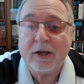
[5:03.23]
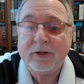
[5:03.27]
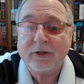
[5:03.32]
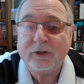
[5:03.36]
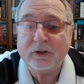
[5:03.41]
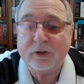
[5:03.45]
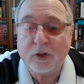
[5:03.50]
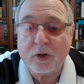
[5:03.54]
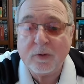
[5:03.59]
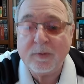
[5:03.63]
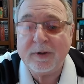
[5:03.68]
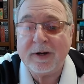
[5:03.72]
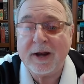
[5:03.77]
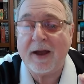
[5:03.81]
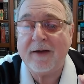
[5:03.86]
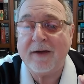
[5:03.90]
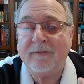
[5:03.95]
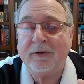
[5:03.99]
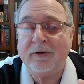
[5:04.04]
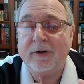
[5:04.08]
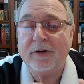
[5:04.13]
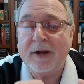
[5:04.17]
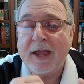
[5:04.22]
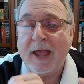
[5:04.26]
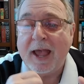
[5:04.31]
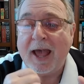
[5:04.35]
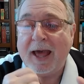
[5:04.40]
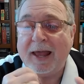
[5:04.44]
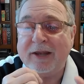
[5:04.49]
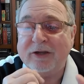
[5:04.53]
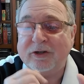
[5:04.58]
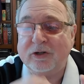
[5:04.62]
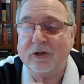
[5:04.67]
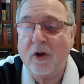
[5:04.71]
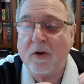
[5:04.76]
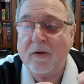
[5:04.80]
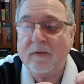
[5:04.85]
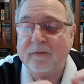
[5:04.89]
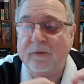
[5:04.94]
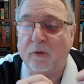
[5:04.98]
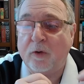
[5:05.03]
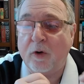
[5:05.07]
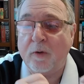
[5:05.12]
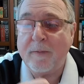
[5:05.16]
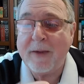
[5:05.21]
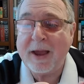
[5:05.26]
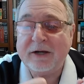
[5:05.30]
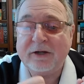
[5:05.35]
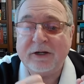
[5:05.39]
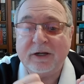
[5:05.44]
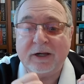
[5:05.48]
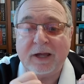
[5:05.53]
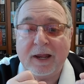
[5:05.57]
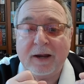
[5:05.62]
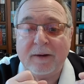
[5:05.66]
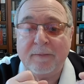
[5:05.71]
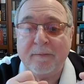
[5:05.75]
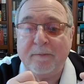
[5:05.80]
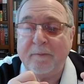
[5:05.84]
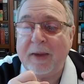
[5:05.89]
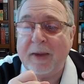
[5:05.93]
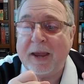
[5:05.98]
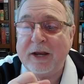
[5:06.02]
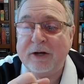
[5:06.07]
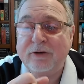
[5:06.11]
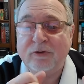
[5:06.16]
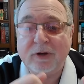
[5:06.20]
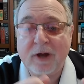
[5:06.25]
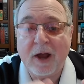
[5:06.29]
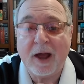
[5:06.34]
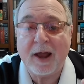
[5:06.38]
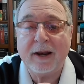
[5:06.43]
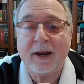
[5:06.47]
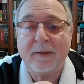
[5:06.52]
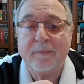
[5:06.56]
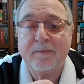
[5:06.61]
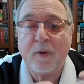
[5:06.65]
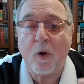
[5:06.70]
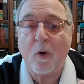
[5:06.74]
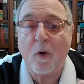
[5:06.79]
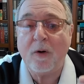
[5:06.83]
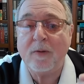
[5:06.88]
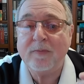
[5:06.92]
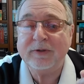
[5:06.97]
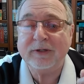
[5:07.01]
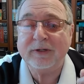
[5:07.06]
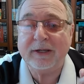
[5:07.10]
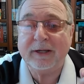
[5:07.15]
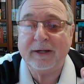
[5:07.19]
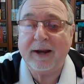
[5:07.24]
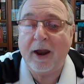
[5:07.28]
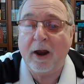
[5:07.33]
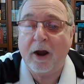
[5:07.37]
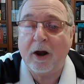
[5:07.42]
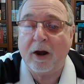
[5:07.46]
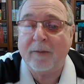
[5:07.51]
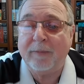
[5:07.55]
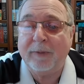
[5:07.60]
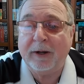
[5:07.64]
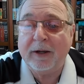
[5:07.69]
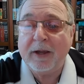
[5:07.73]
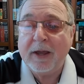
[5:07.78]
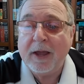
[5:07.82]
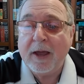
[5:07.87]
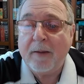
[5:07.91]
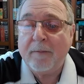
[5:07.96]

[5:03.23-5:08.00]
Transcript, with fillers: scuba diver, and is known for romantic and patriotic poems in Arabic,